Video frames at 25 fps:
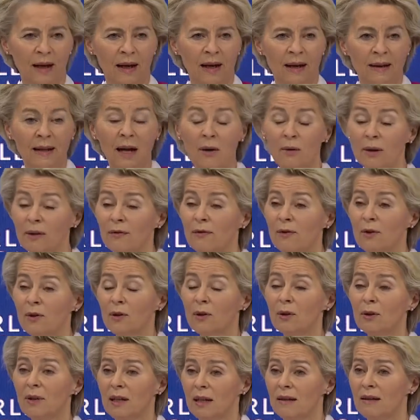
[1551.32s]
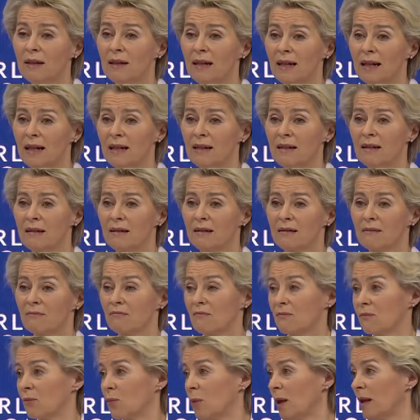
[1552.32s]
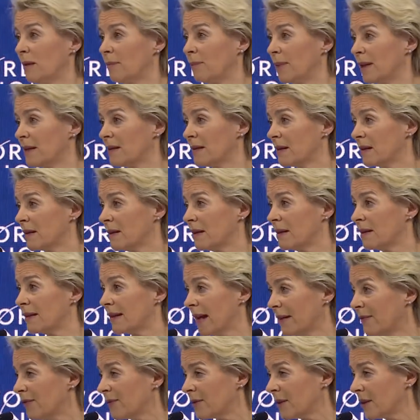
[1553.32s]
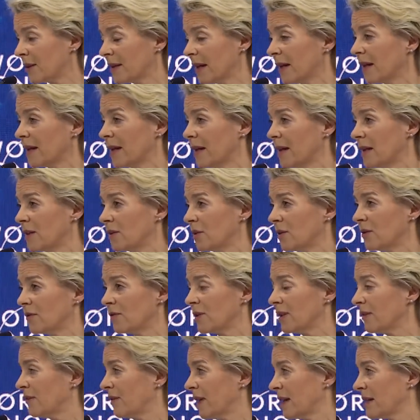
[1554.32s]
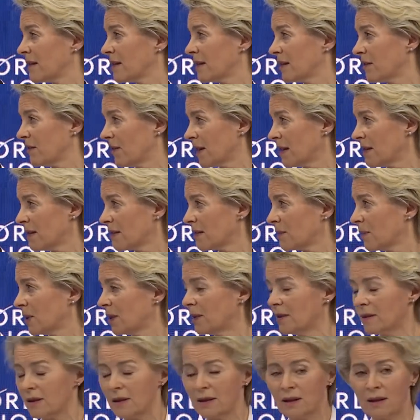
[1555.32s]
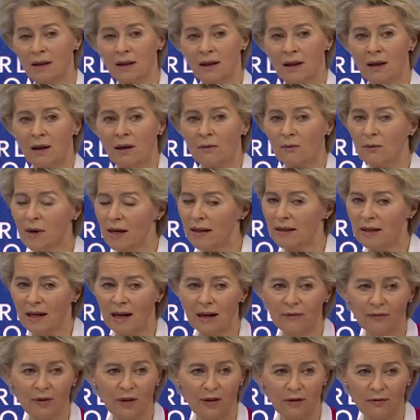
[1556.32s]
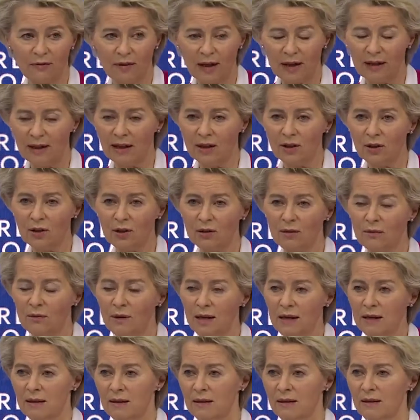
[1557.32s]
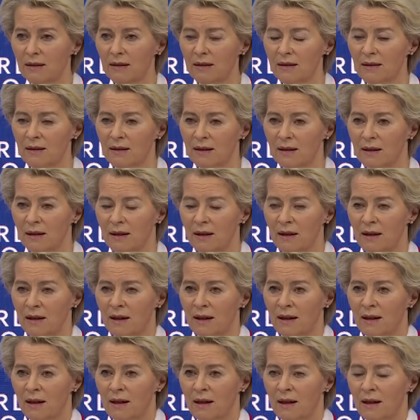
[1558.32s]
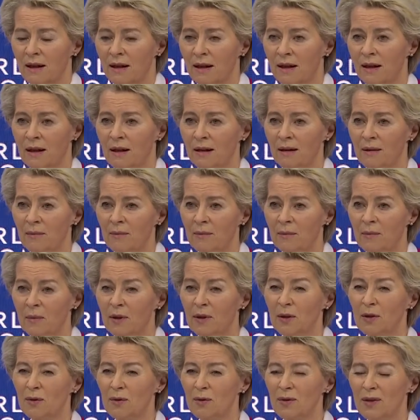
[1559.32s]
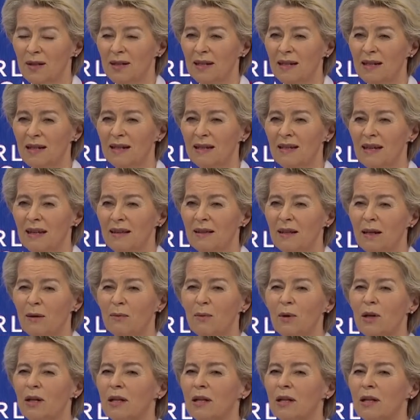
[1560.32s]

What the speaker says: Now, if you look at the last, well, basically decade of defense investment, right after the financial crisis, you see that there were